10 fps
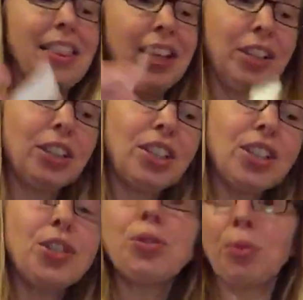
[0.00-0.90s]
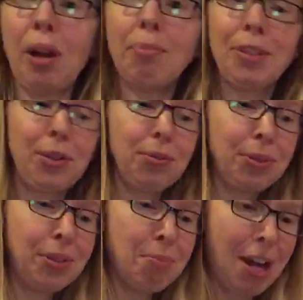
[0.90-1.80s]
The girls tromped
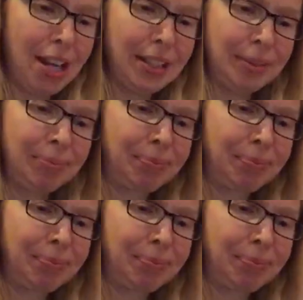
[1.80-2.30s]
through the mud.